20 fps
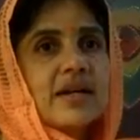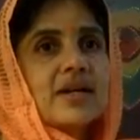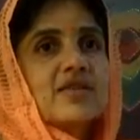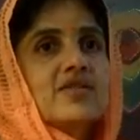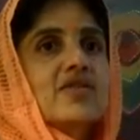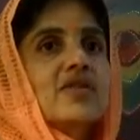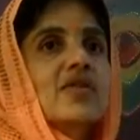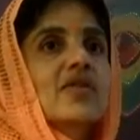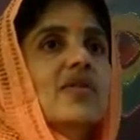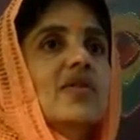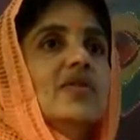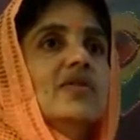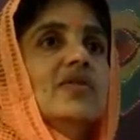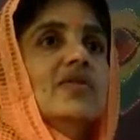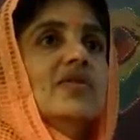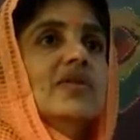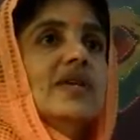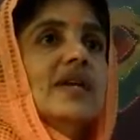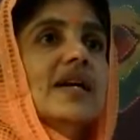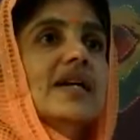So,
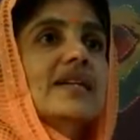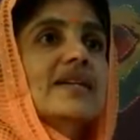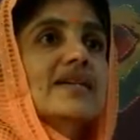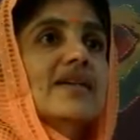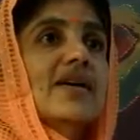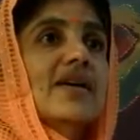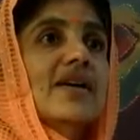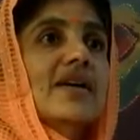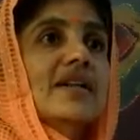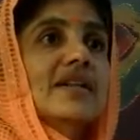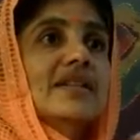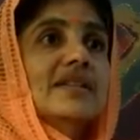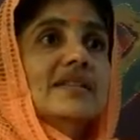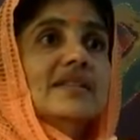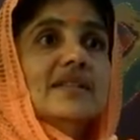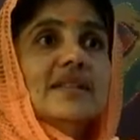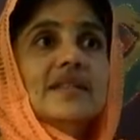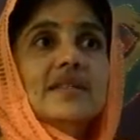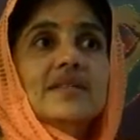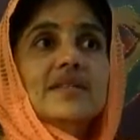look at all
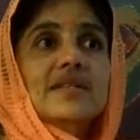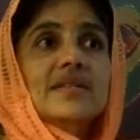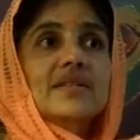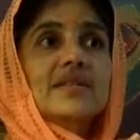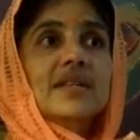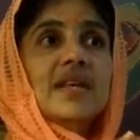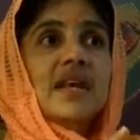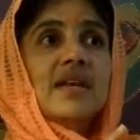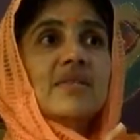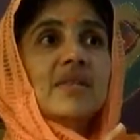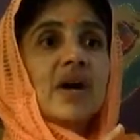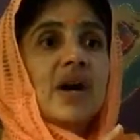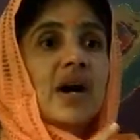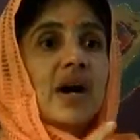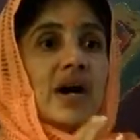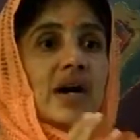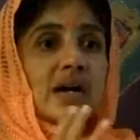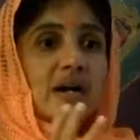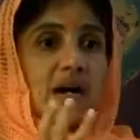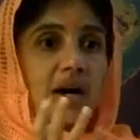the, this seva,
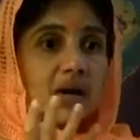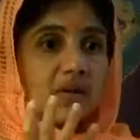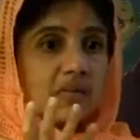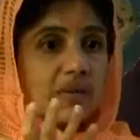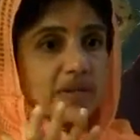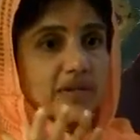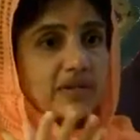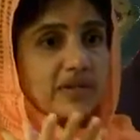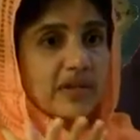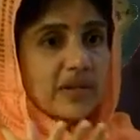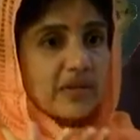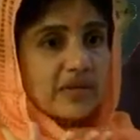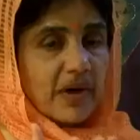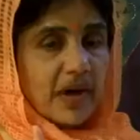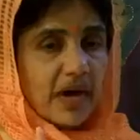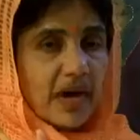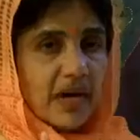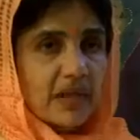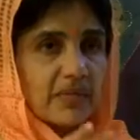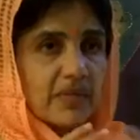I, how much seva
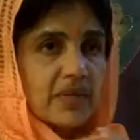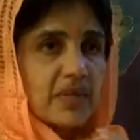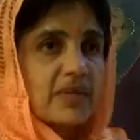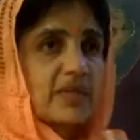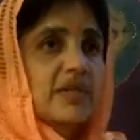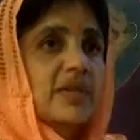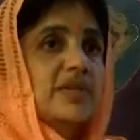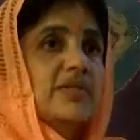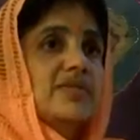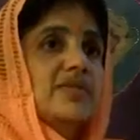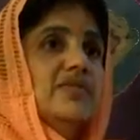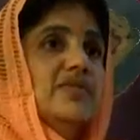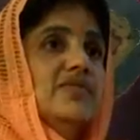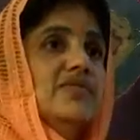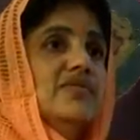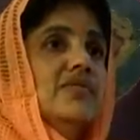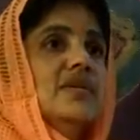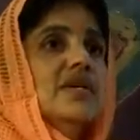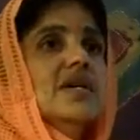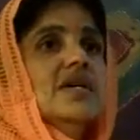I must need to
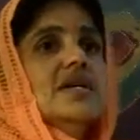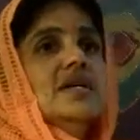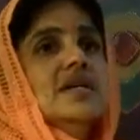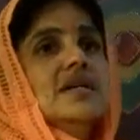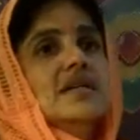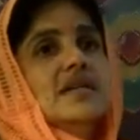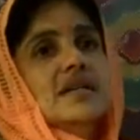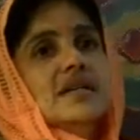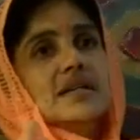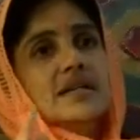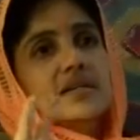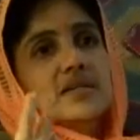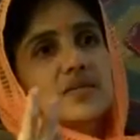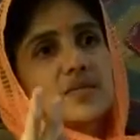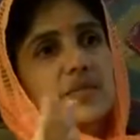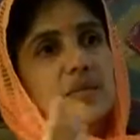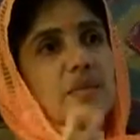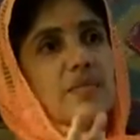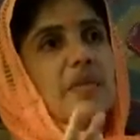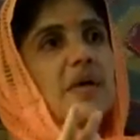do in order to
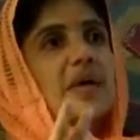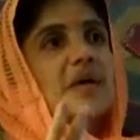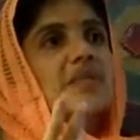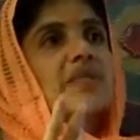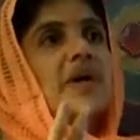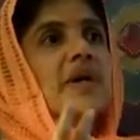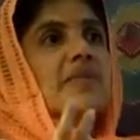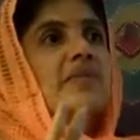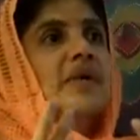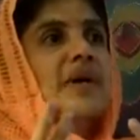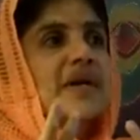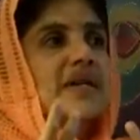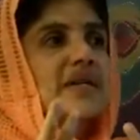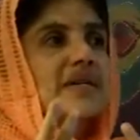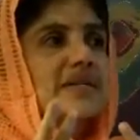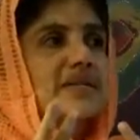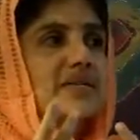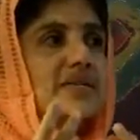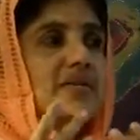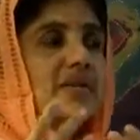prepare my
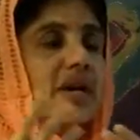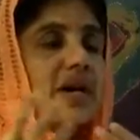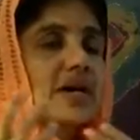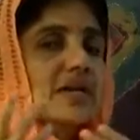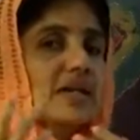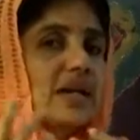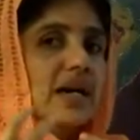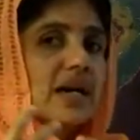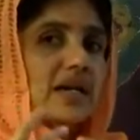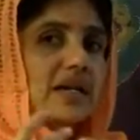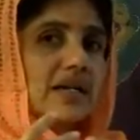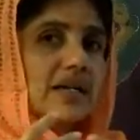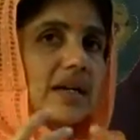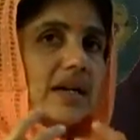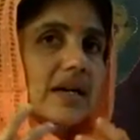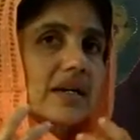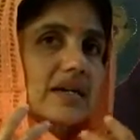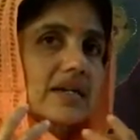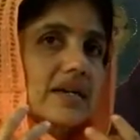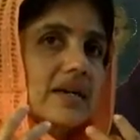mind. So I, I,
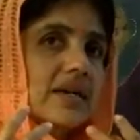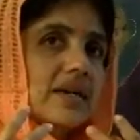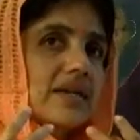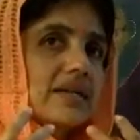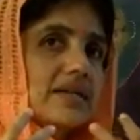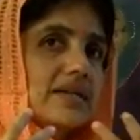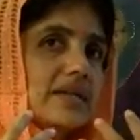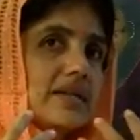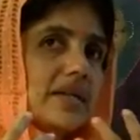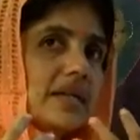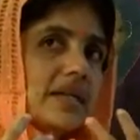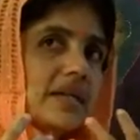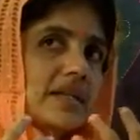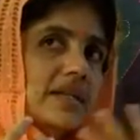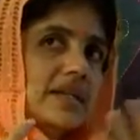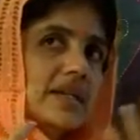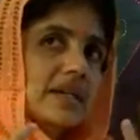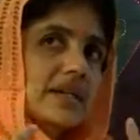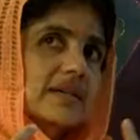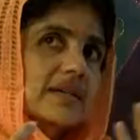I see
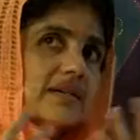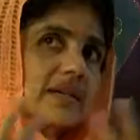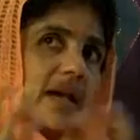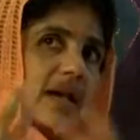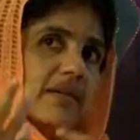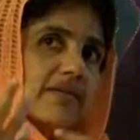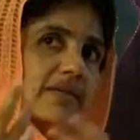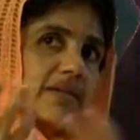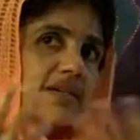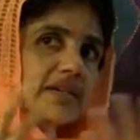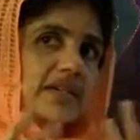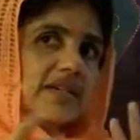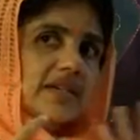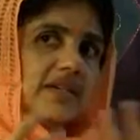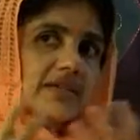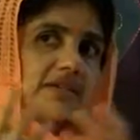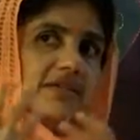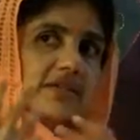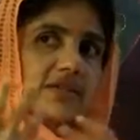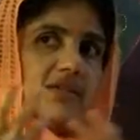the gravity
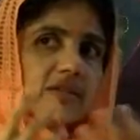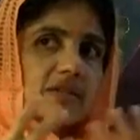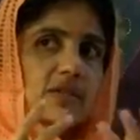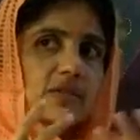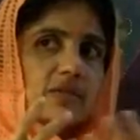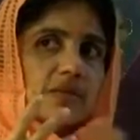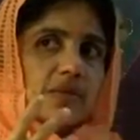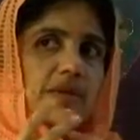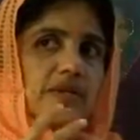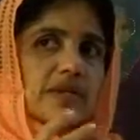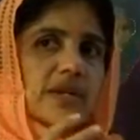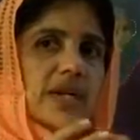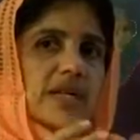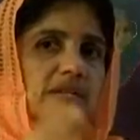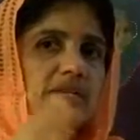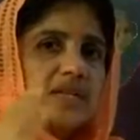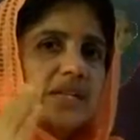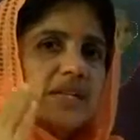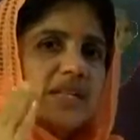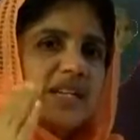of the situation. I
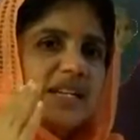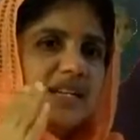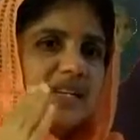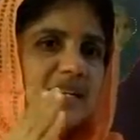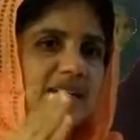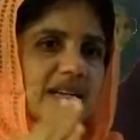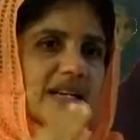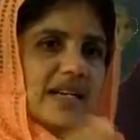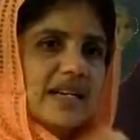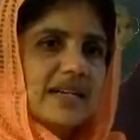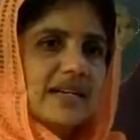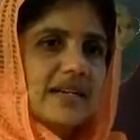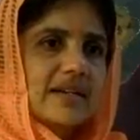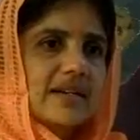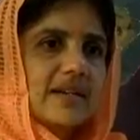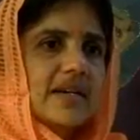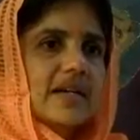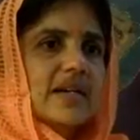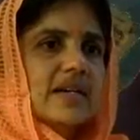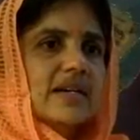see the real
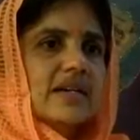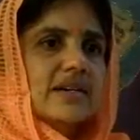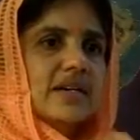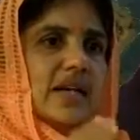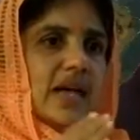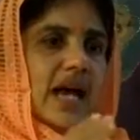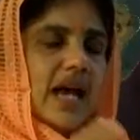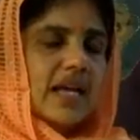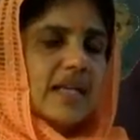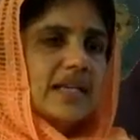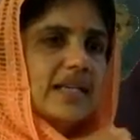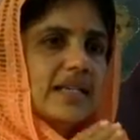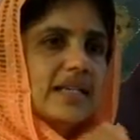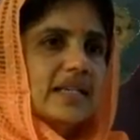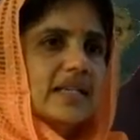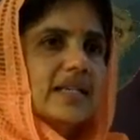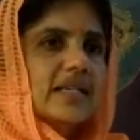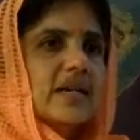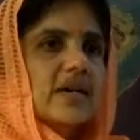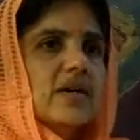
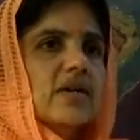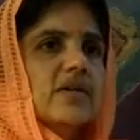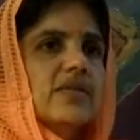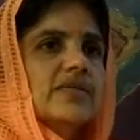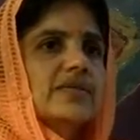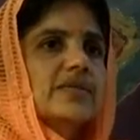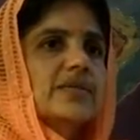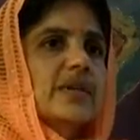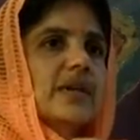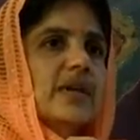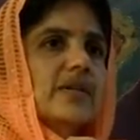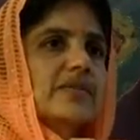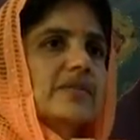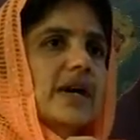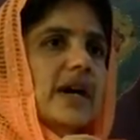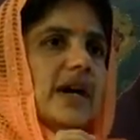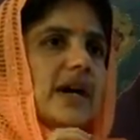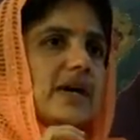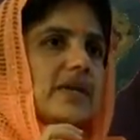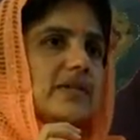reality of, of
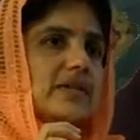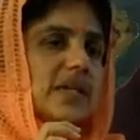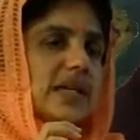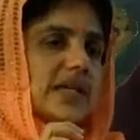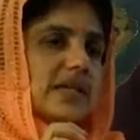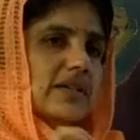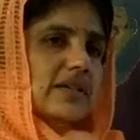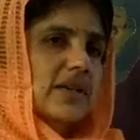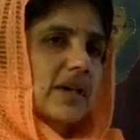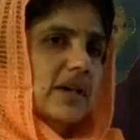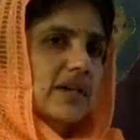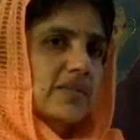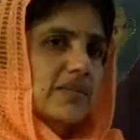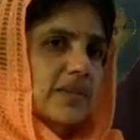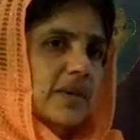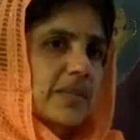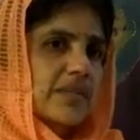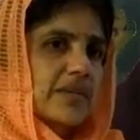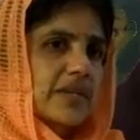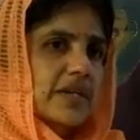how that
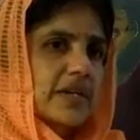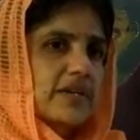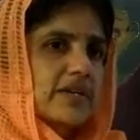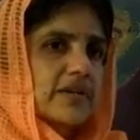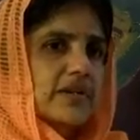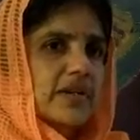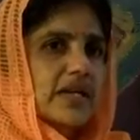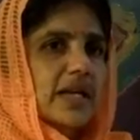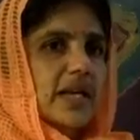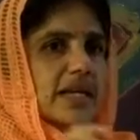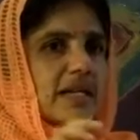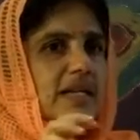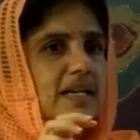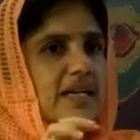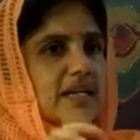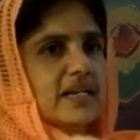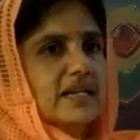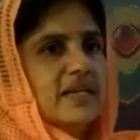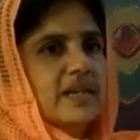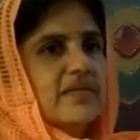non-preparation can
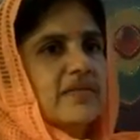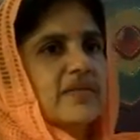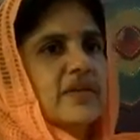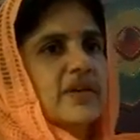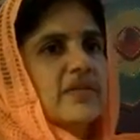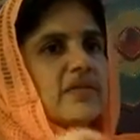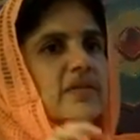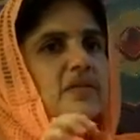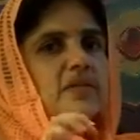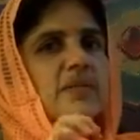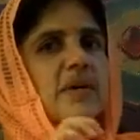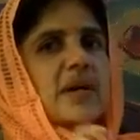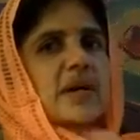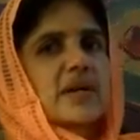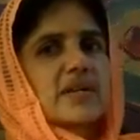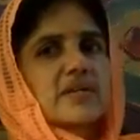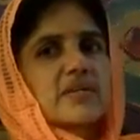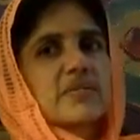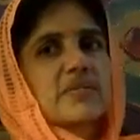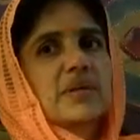interfere with my
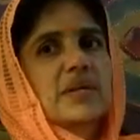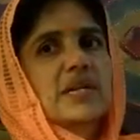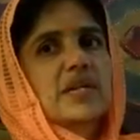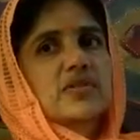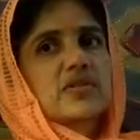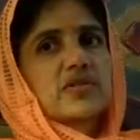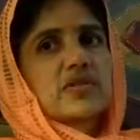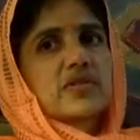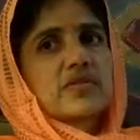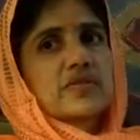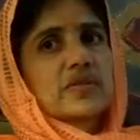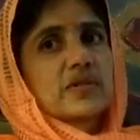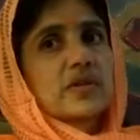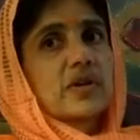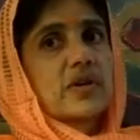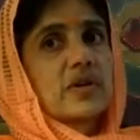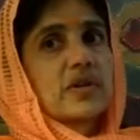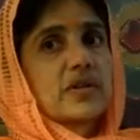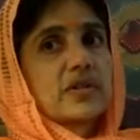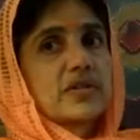assimilation of the
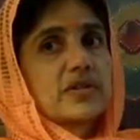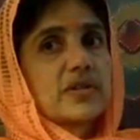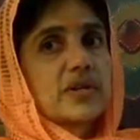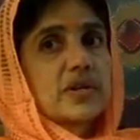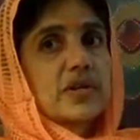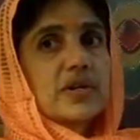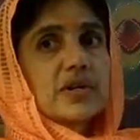knowledge.